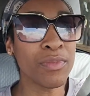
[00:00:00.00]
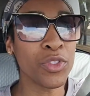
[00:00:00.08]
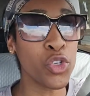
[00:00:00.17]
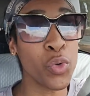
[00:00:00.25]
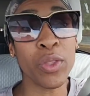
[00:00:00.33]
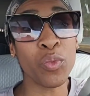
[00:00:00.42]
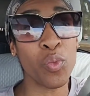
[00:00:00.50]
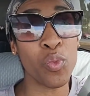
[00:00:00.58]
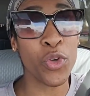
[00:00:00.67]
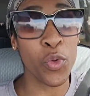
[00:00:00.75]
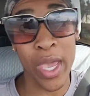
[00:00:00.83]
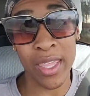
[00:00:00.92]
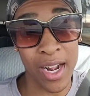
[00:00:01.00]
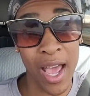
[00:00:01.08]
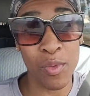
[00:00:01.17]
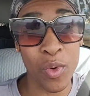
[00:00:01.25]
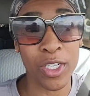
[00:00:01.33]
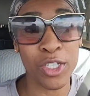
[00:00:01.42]
do it the way that
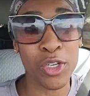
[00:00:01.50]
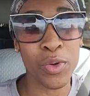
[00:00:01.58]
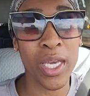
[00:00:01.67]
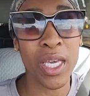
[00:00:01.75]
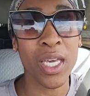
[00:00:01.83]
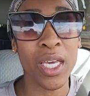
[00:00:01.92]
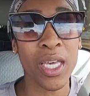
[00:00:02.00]
I want to do it,